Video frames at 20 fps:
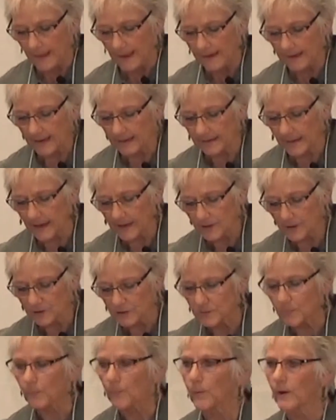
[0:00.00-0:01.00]
and I'd like you
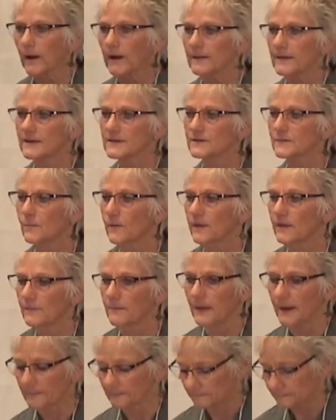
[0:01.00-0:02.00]
to pray this with
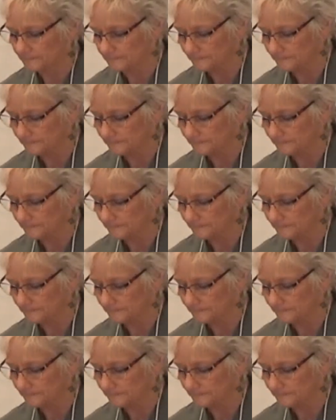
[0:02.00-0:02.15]
me.